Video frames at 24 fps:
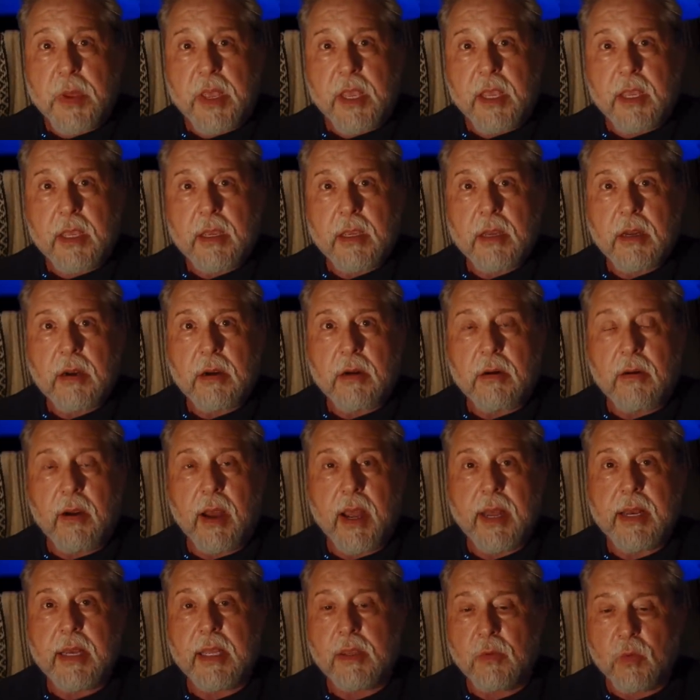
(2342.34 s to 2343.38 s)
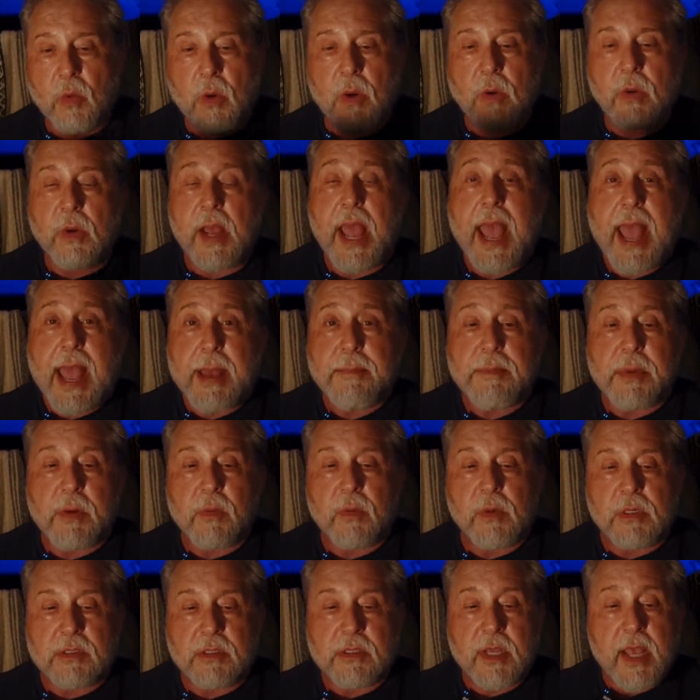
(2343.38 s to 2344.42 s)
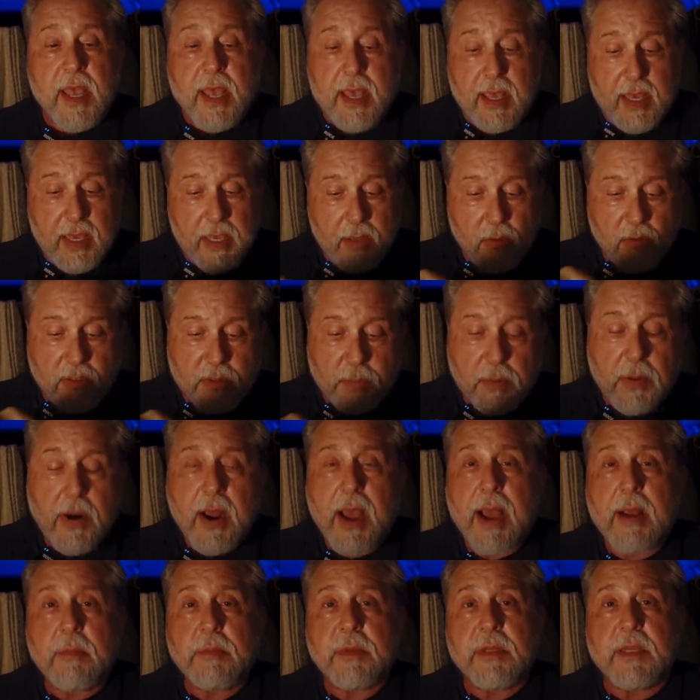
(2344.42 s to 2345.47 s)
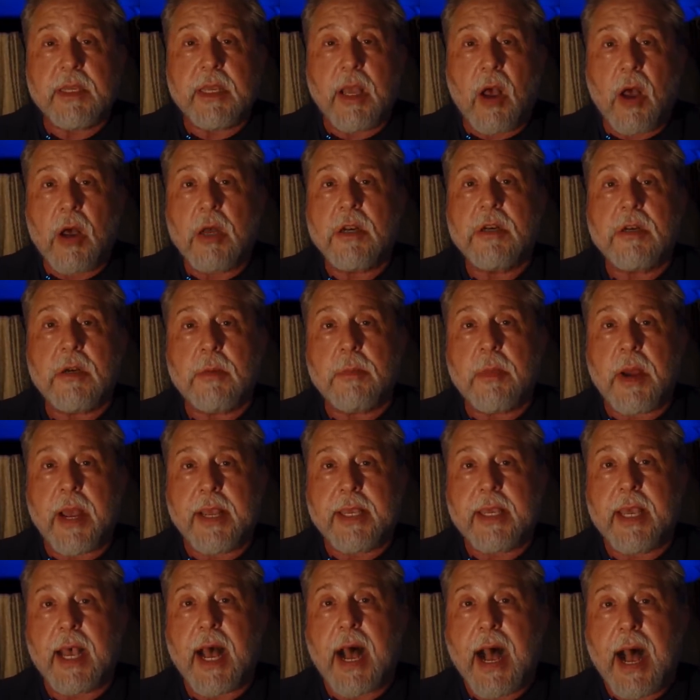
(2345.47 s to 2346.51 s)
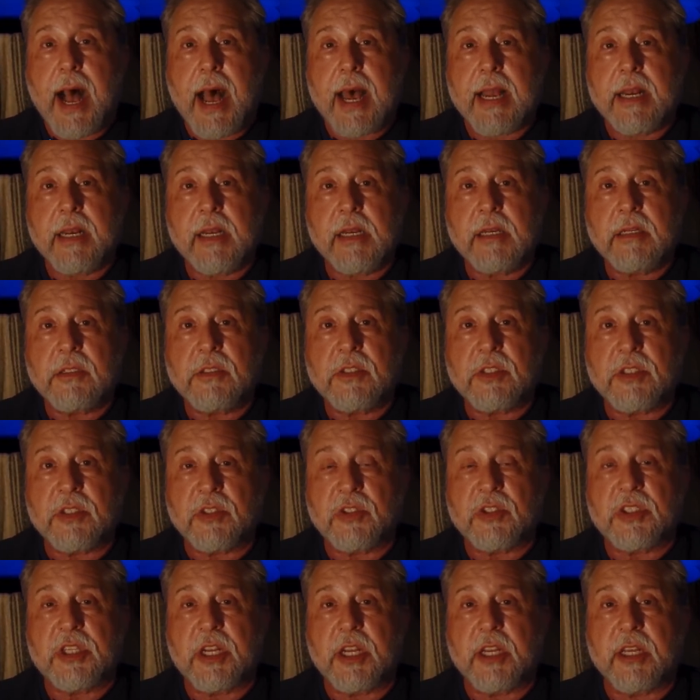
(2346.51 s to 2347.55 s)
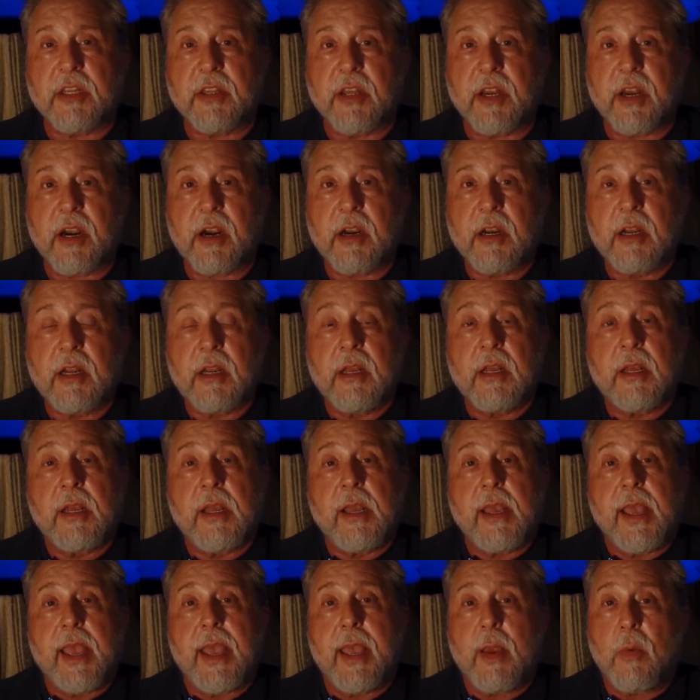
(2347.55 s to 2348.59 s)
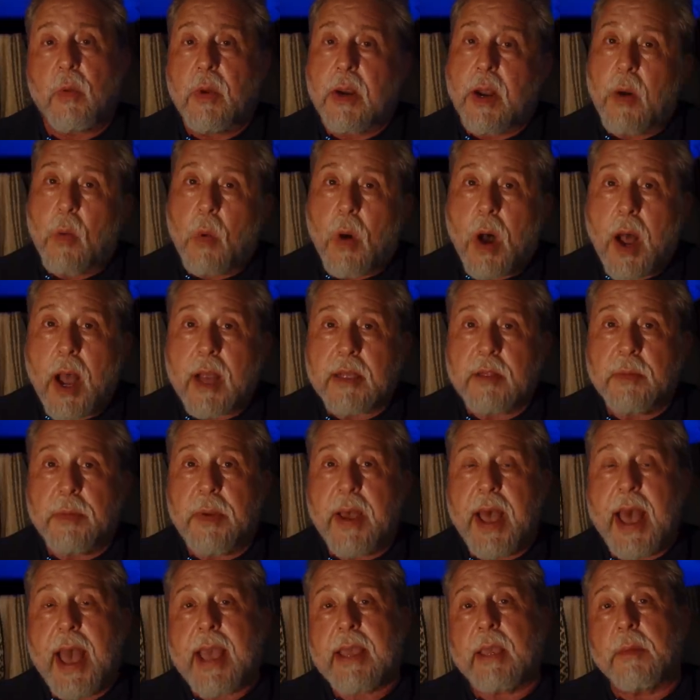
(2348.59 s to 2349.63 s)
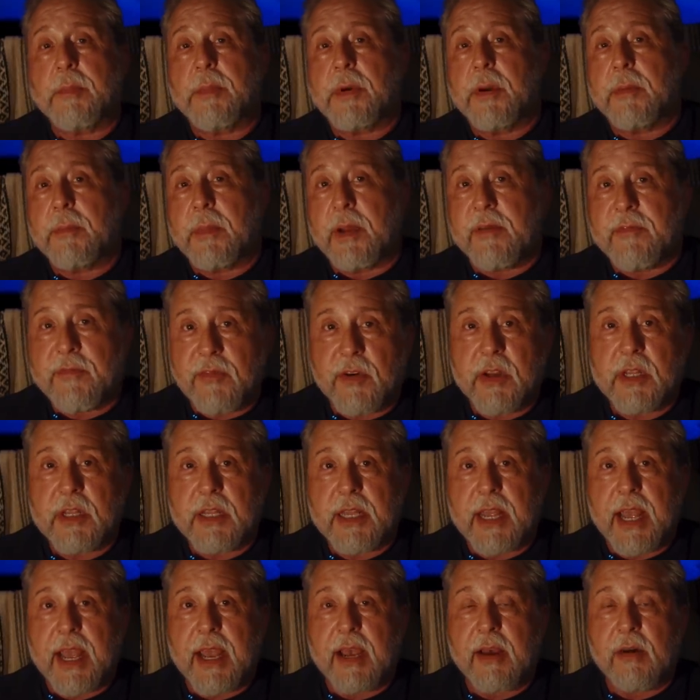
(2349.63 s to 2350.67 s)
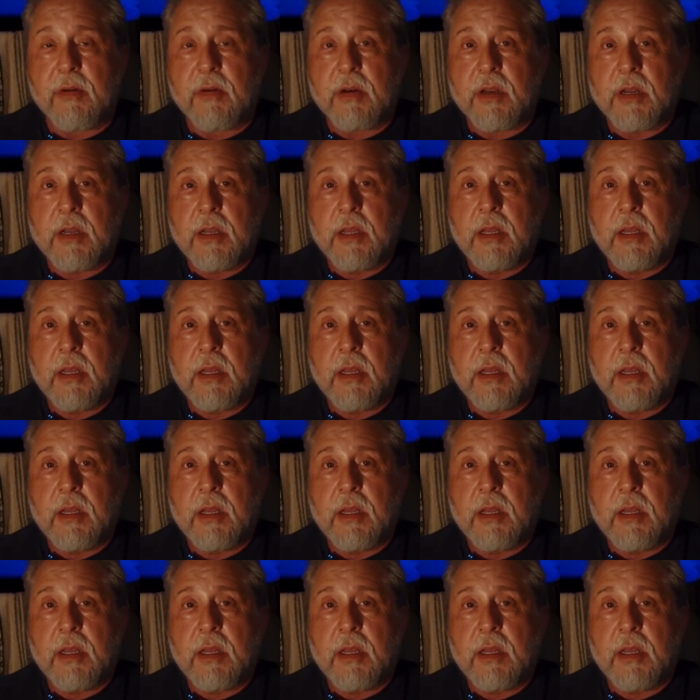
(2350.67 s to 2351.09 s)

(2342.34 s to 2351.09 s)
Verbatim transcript: me, right? He, what happened was he was probably under my cot, just sitting there, and when I walked back and put my foot down,